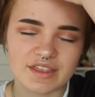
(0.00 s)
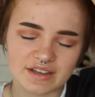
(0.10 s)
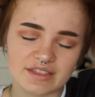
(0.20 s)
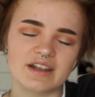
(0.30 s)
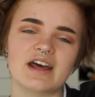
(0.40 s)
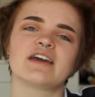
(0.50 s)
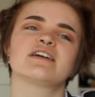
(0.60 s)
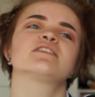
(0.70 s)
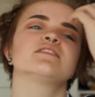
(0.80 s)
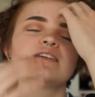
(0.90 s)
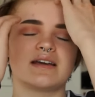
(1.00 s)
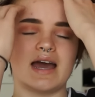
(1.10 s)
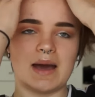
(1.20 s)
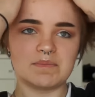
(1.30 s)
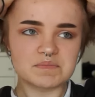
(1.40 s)
thing that I
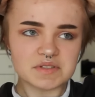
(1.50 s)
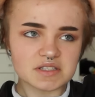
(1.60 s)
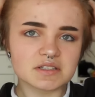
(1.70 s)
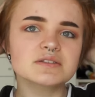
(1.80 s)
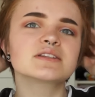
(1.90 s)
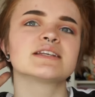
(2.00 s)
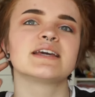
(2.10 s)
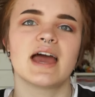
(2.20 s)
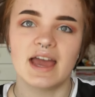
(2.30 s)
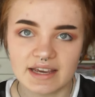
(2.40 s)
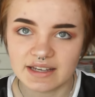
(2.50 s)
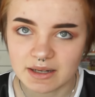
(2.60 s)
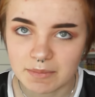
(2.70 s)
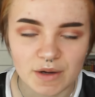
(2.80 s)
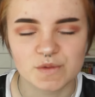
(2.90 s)
absolutely
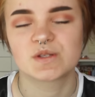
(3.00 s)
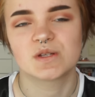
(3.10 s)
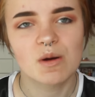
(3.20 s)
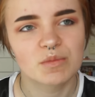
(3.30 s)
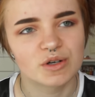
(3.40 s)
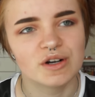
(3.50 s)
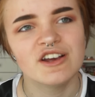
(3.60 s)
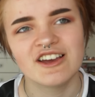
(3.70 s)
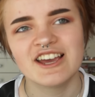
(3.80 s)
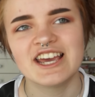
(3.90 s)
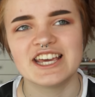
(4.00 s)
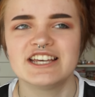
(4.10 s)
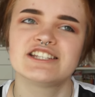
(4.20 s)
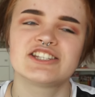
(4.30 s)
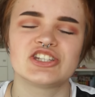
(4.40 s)
hate about summer
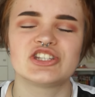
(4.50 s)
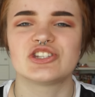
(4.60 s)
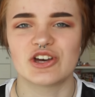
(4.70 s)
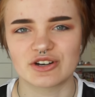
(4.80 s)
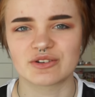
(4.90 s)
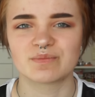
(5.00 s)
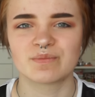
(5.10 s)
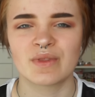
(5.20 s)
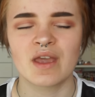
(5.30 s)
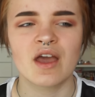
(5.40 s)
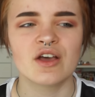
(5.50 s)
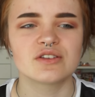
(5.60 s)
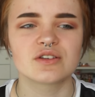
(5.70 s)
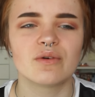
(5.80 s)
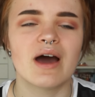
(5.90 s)
is the sun.
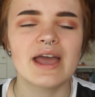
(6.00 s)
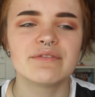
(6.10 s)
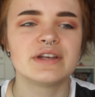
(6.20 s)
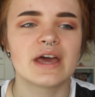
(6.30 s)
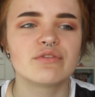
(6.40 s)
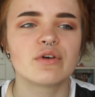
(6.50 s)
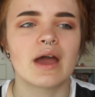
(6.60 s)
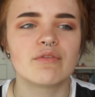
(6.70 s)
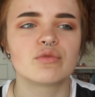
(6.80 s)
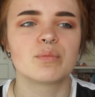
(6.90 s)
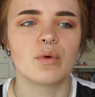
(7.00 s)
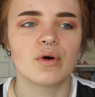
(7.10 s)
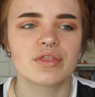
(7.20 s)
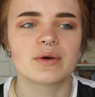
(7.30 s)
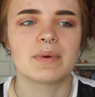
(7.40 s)
So I've never ever
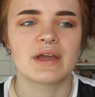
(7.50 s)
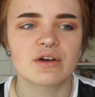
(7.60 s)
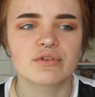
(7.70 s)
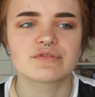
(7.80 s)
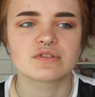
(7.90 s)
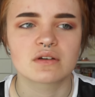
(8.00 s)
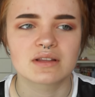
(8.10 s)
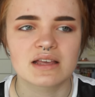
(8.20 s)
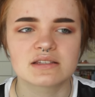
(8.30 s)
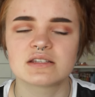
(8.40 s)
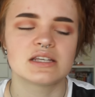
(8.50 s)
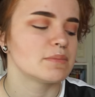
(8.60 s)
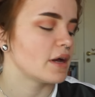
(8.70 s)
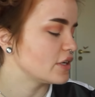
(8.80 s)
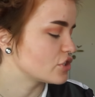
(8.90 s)
bought a pair of sunglasses
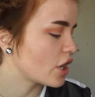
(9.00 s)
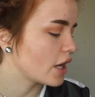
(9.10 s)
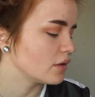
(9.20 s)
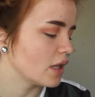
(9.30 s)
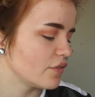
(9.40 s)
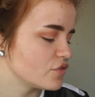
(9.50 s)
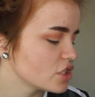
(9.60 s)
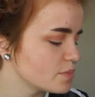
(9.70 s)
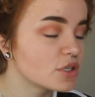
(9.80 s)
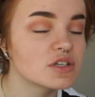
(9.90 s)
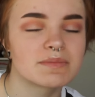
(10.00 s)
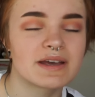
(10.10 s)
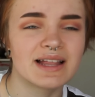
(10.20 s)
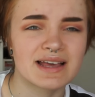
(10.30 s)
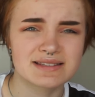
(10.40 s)
in my entire life, just because
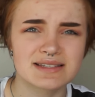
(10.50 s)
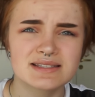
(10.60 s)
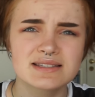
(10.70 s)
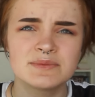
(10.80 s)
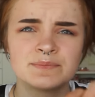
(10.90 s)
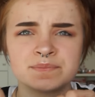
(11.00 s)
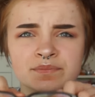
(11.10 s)
my glasses,